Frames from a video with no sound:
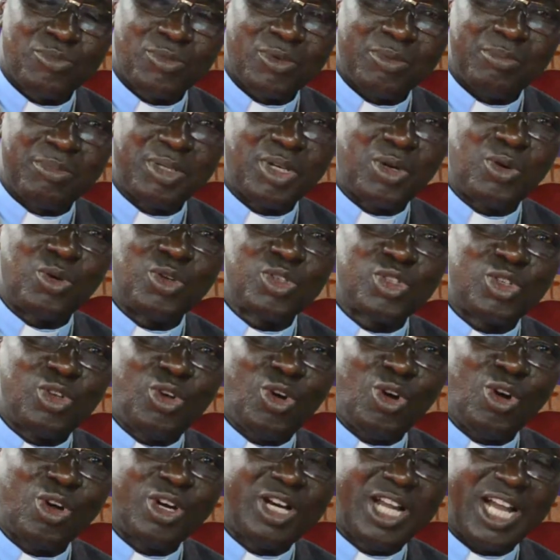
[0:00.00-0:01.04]
because
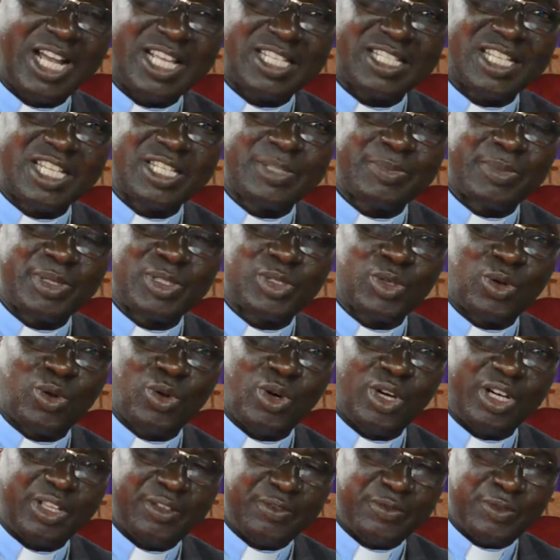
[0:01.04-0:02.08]
God has a special
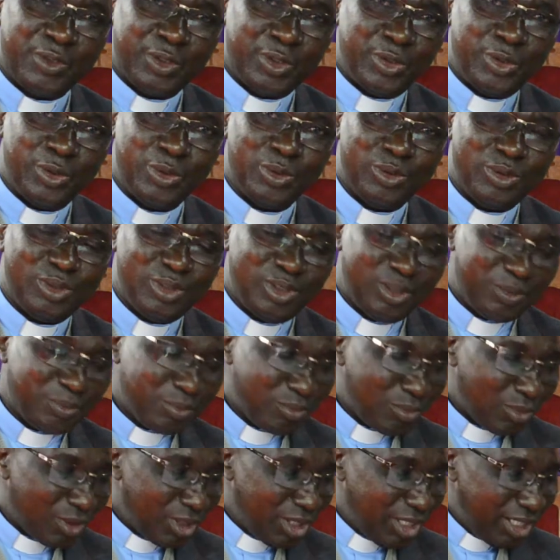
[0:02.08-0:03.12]
calling for you.
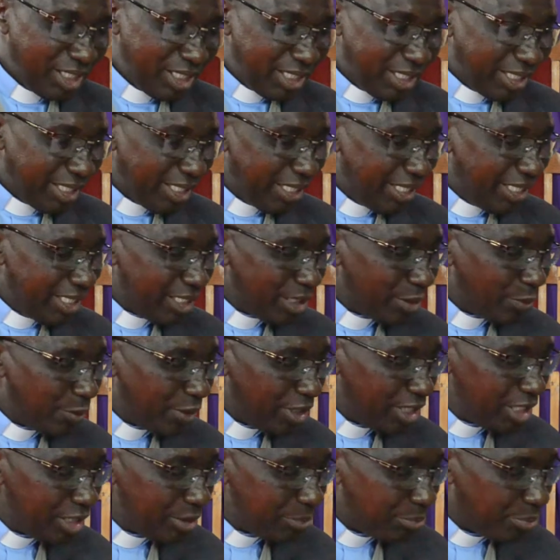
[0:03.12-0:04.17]
And
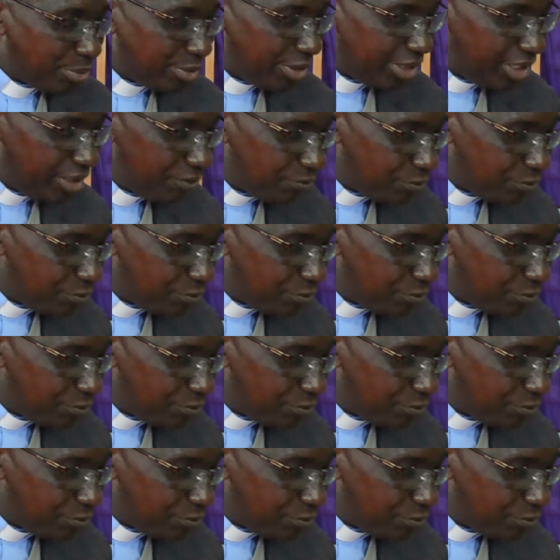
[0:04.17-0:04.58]
when he prayed